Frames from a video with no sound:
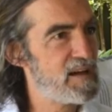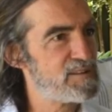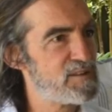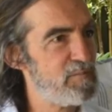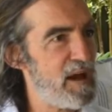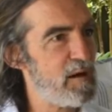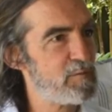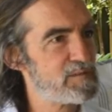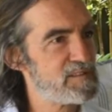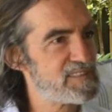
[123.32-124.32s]
to be
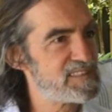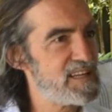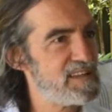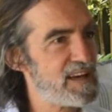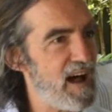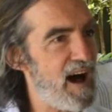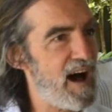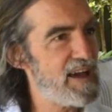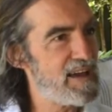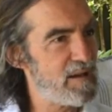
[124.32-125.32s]
able to see that
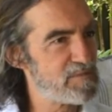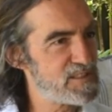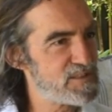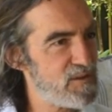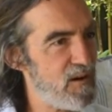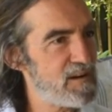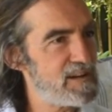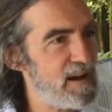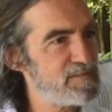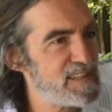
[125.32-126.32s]
I am strong
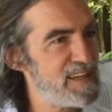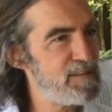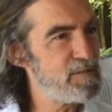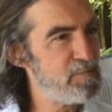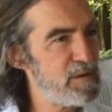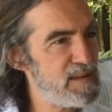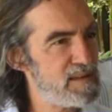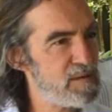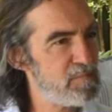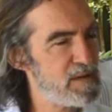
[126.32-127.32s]
enough to even be
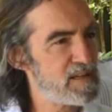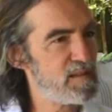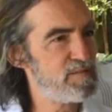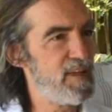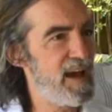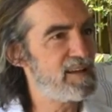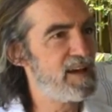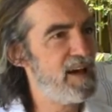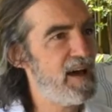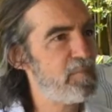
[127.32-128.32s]
in the middle of that,
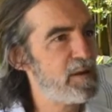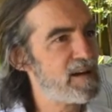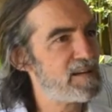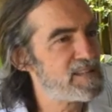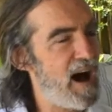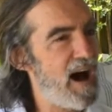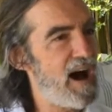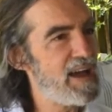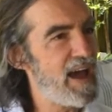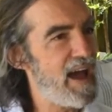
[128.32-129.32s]
because
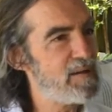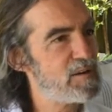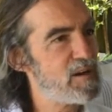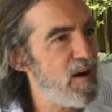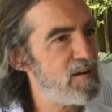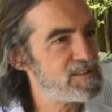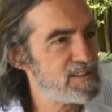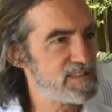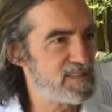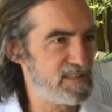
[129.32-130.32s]
I am
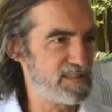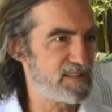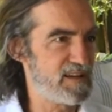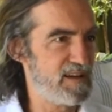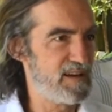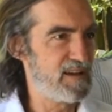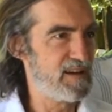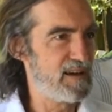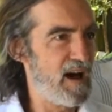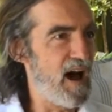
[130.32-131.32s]
consciousness.
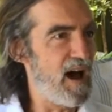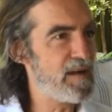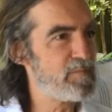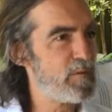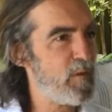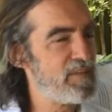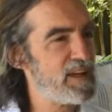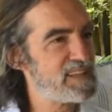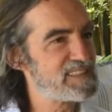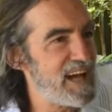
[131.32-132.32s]
I am the one
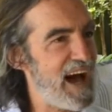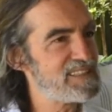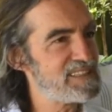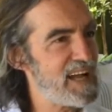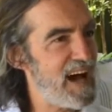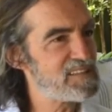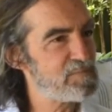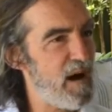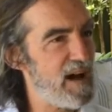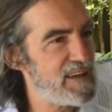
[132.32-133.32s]
that is untouched
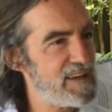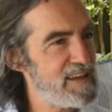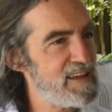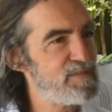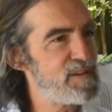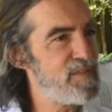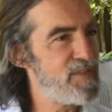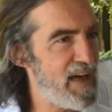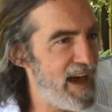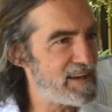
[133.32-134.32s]
by even
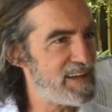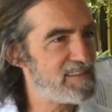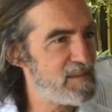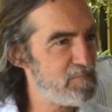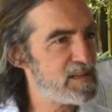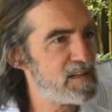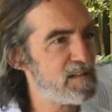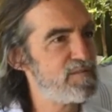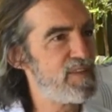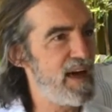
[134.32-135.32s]
that, in the middle
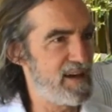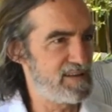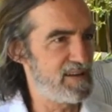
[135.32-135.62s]
of that.